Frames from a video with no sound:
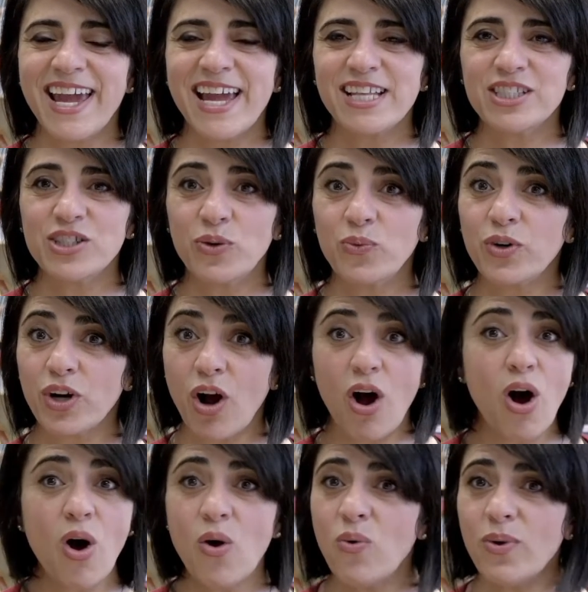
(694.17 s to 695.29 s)
And so we're
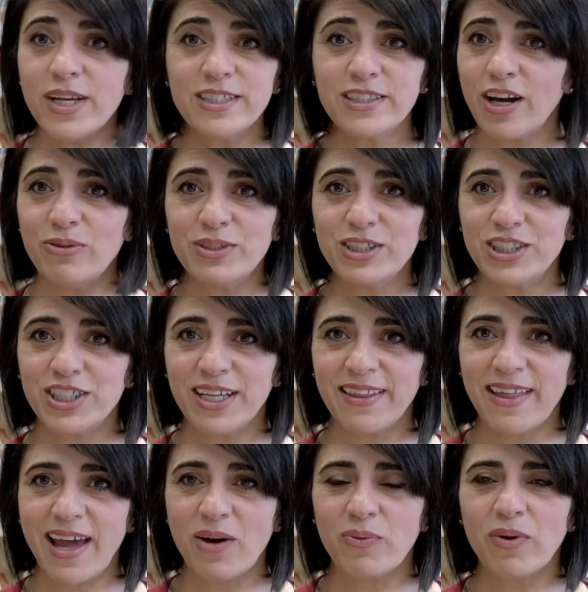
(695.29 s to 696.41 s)
always coaching
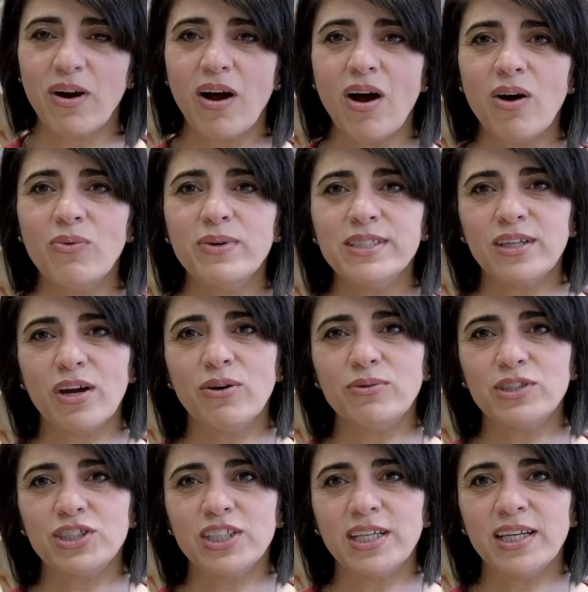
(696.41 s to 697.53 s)
that. We're always
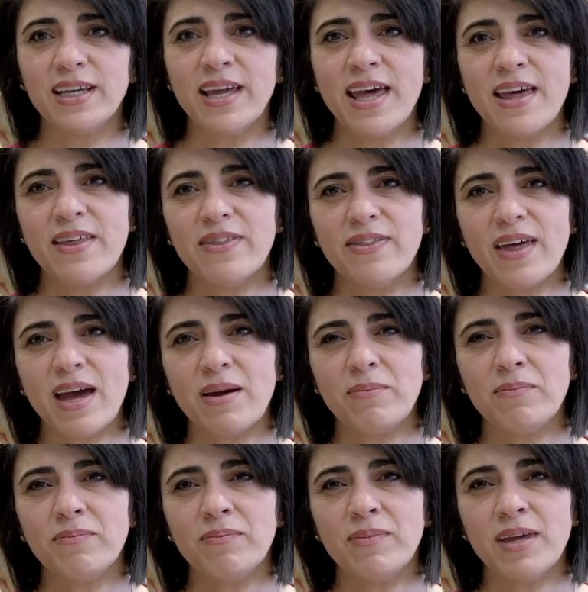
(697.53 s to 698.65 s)
coaching
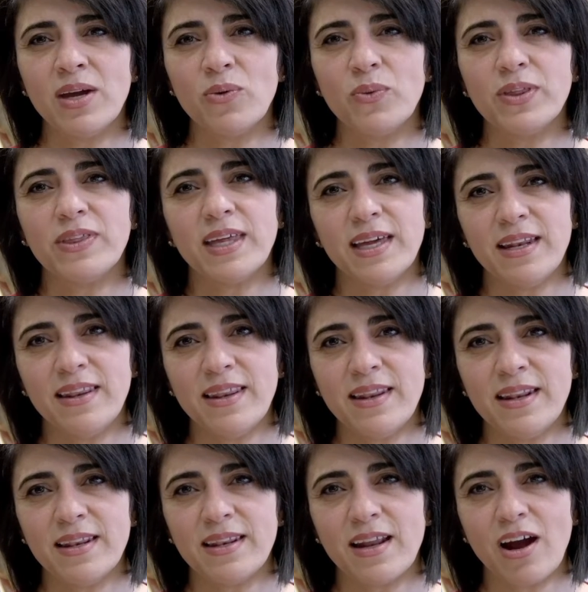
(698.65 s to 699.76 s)
them
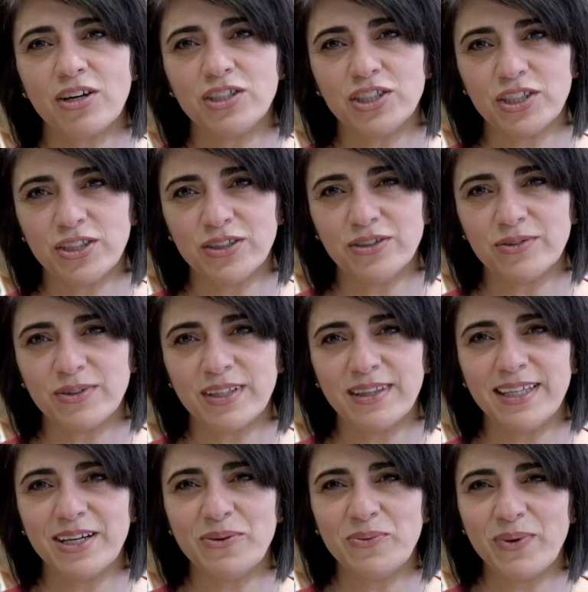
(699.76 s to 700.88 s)
within our children
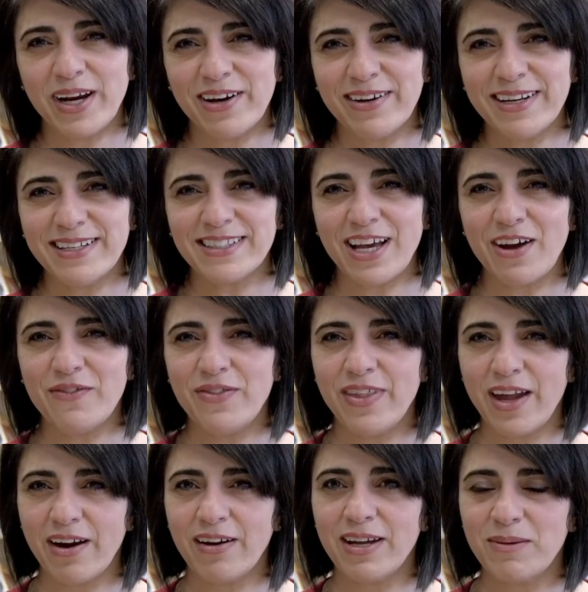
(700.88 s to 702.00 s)
the awareness of
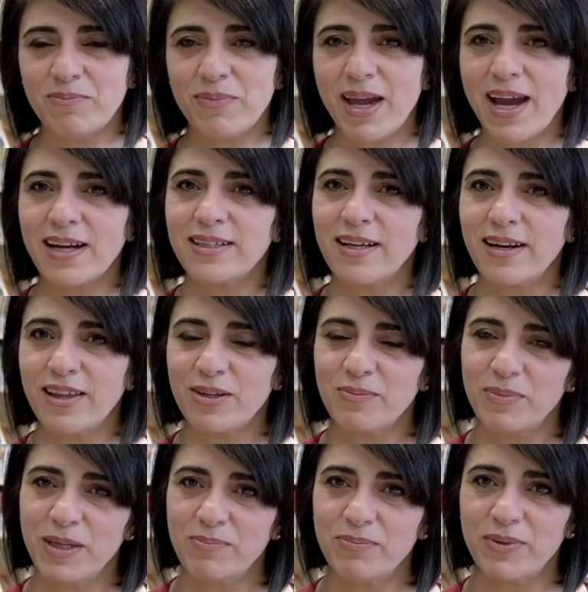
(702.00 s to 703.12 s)
their impact on other
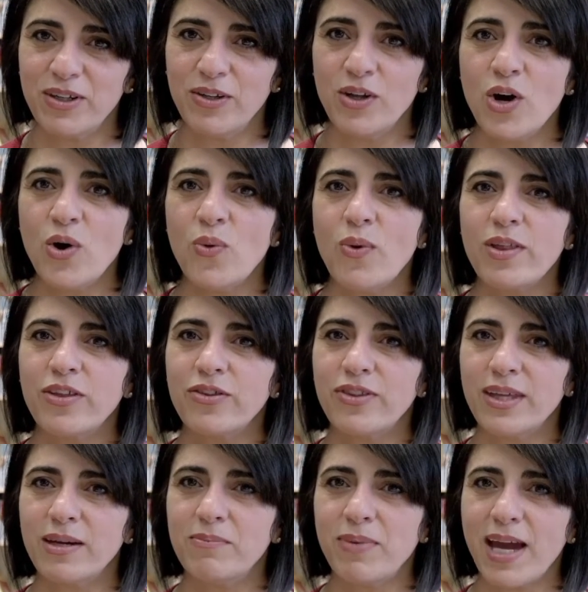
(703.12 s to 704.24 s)
people, whether
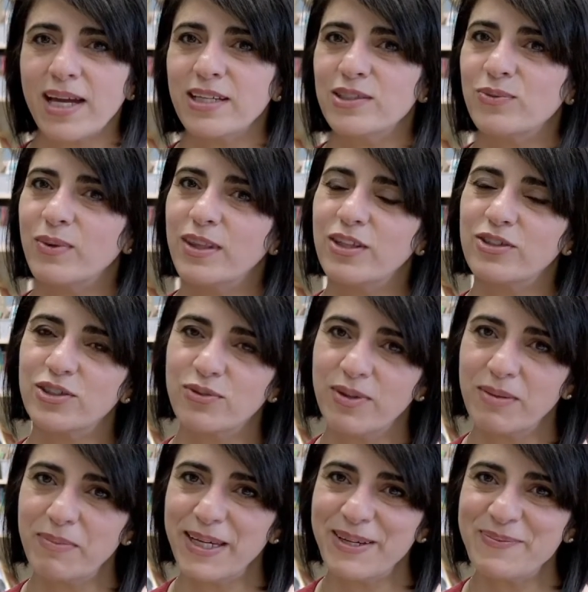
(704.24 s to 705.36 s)
the impact is when they're
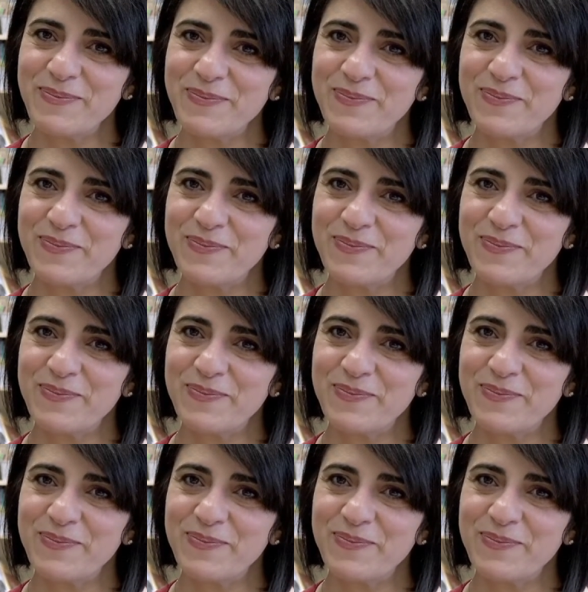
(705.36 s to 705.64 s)
screaming